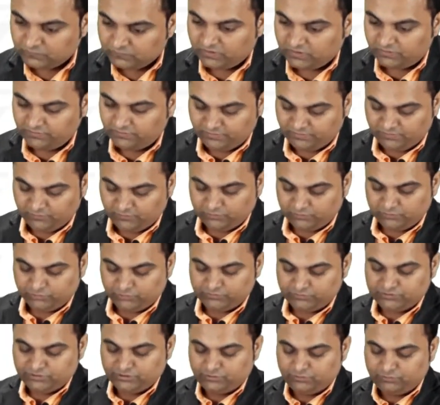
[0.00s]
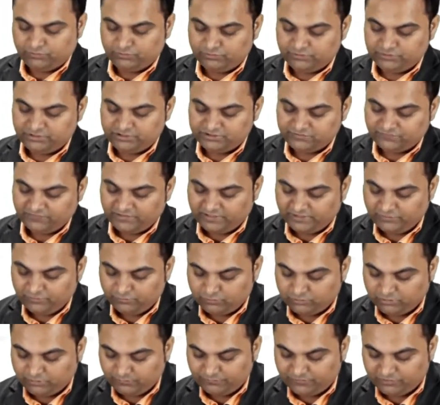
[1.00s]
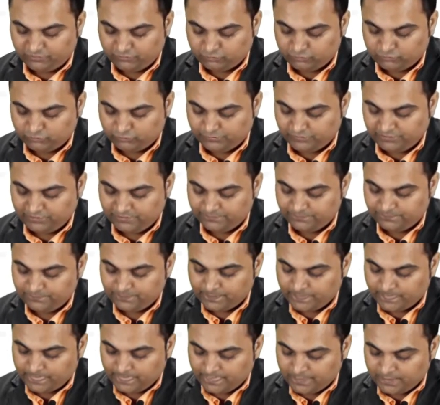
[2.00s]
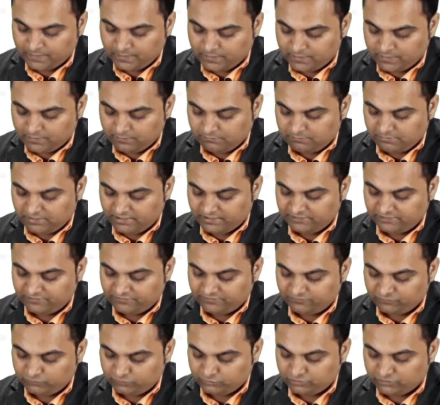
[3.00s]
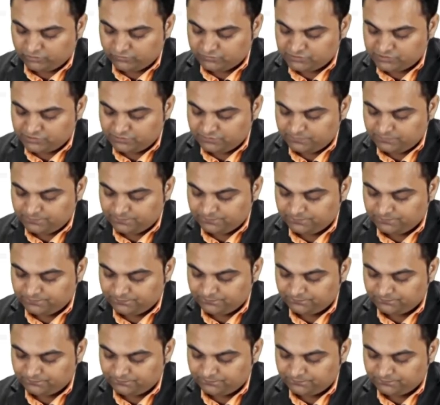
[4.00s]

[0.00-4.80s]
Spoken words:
Is equal to 0. This value comes out to be minus 4000.